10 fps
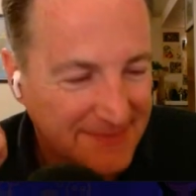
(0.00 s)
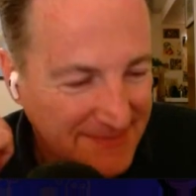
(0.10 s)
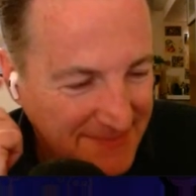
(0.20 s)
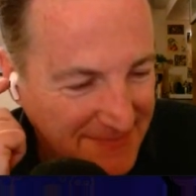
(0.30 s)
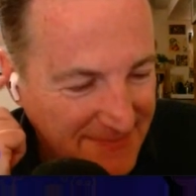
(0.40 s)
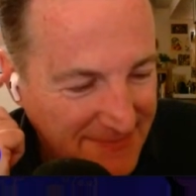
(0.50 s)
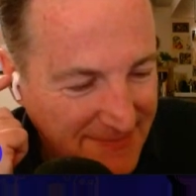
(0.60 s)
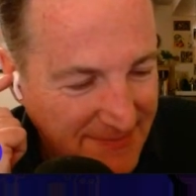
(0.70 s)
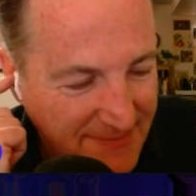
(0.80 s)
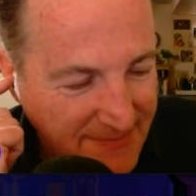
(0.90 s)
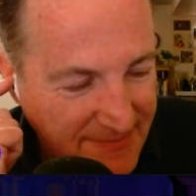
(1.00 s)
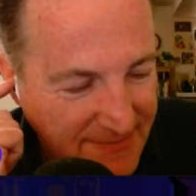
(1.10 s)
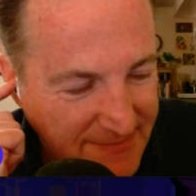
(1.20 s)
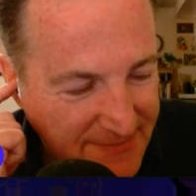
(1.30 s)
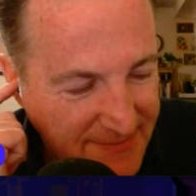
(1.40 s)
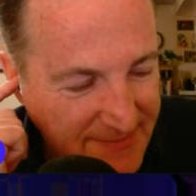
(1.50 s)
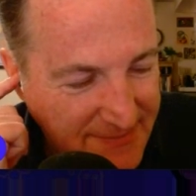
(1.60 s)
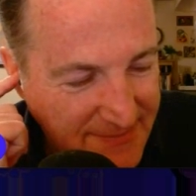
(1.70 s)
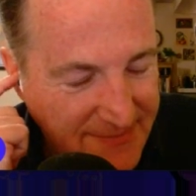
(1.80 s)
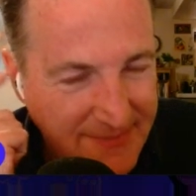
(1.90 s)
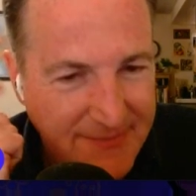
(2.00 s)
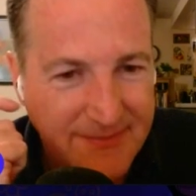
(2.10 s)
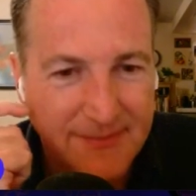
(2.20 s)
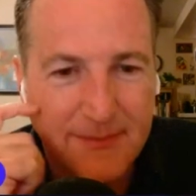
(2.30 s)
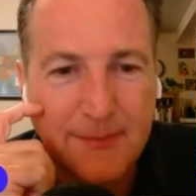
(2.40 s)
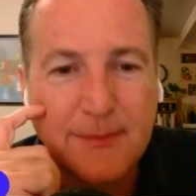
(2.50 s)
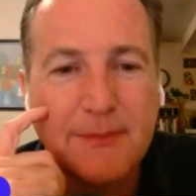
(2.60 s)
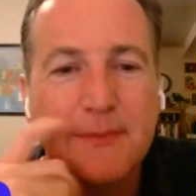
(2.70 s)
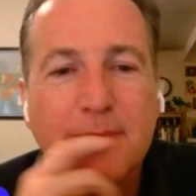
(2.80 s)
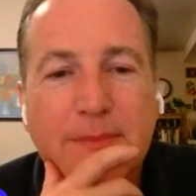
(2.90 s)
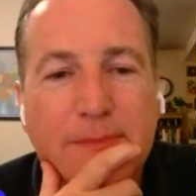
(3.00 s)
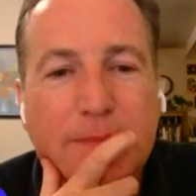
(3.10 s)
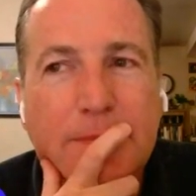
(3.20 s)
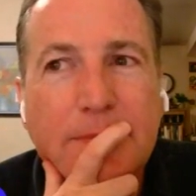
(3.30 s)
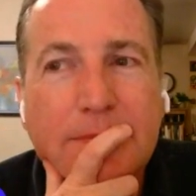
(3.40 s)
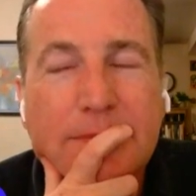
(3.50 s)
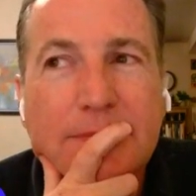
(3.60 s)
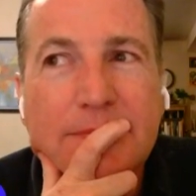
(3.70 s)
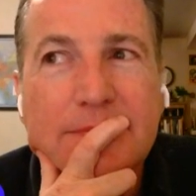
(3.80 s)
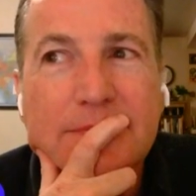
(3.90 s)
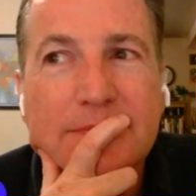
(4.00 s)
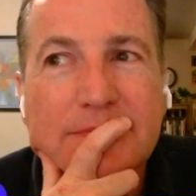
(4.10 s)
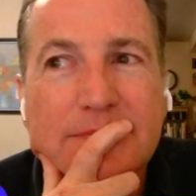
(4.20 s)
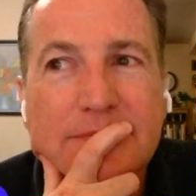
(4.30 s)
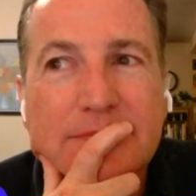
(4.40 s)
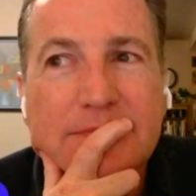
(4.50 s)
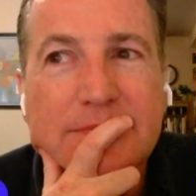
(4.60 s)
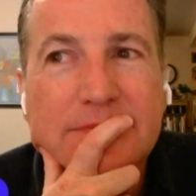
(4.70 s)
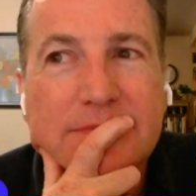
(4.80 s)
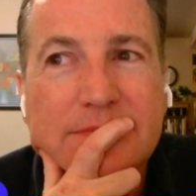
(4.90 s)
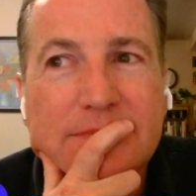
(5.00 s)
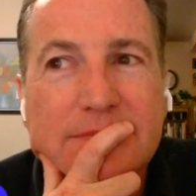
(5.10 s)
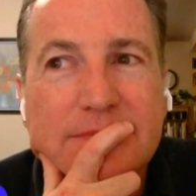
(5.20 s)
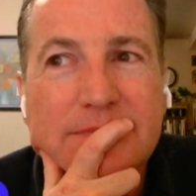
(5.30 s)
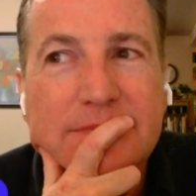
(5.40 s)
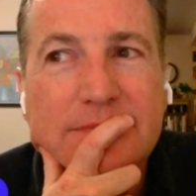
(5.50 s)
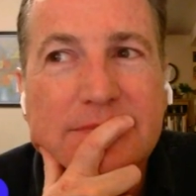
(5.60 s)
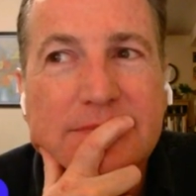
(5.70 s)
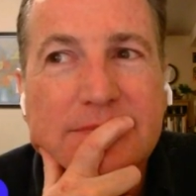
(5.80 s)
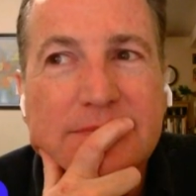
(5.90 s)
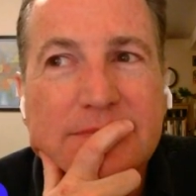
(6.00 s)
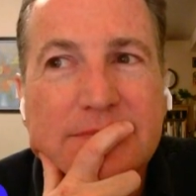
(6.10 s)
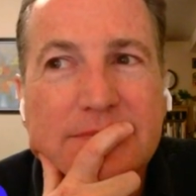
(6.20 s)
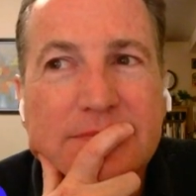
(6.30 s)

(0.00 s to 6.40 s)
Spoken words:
This person isn't speaking.